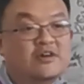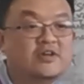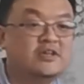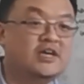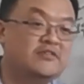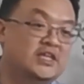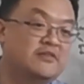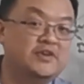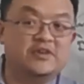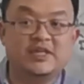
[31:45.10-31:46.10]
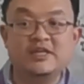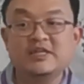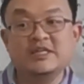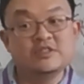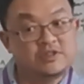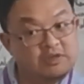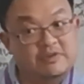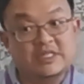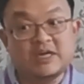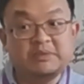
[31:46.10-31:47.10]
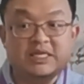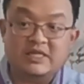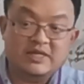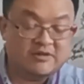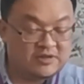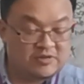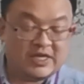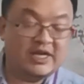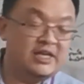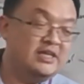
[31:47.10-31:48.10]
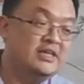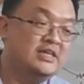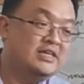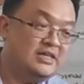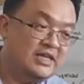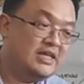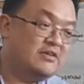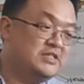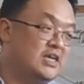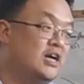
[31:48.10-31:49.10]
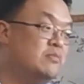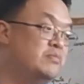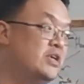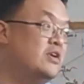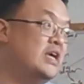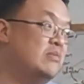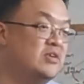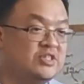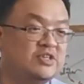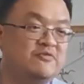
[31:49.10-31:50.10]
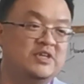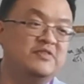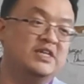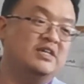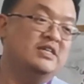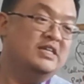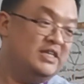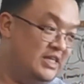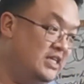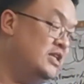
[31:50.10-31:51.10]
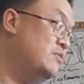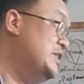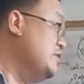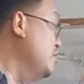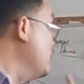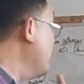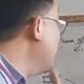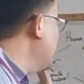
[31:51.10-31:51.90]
Arenaviride. So if you tell me today that there is an outbreak of hemorrhagic fever in the west coast of